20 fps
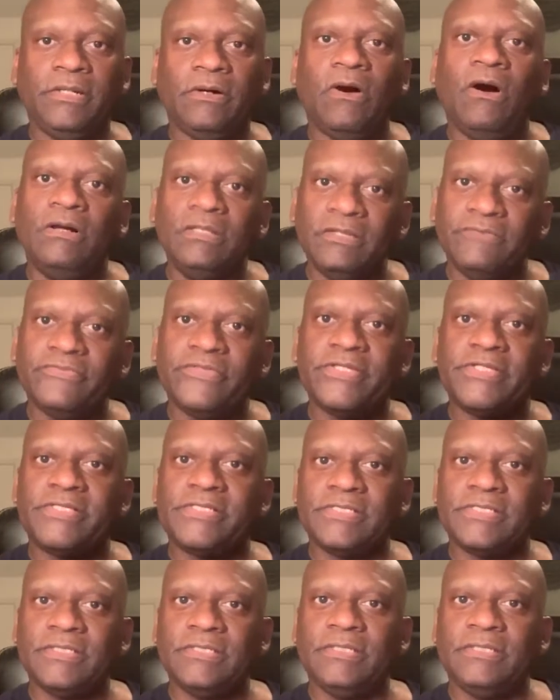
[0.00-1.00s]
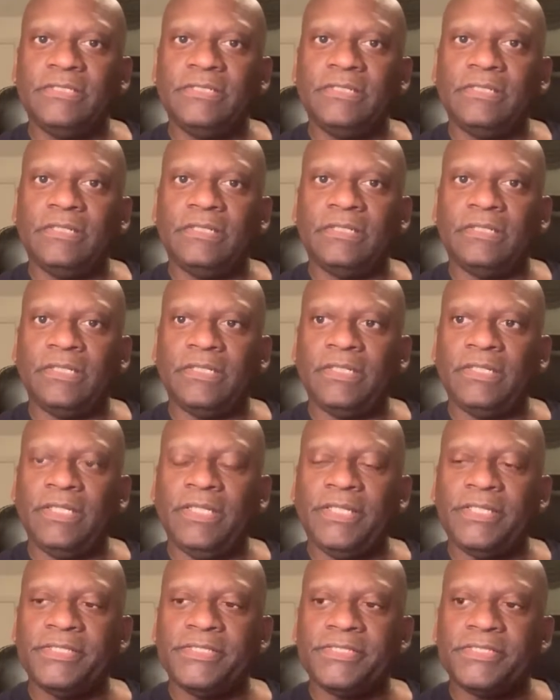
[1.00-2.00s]
all of this
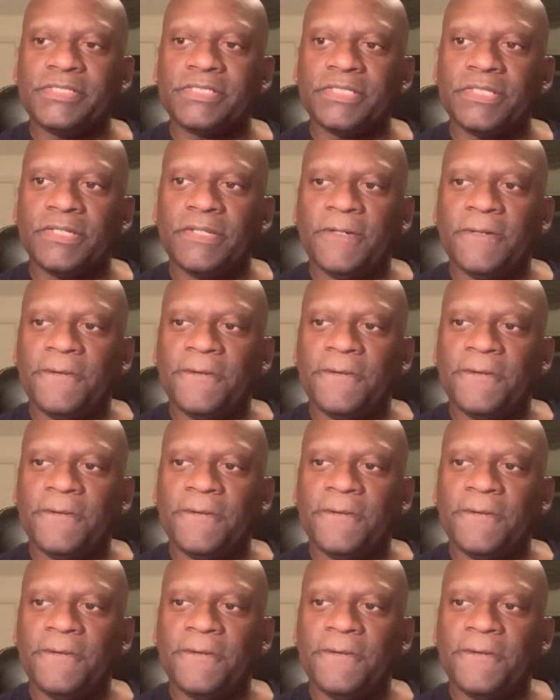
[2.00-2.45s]
is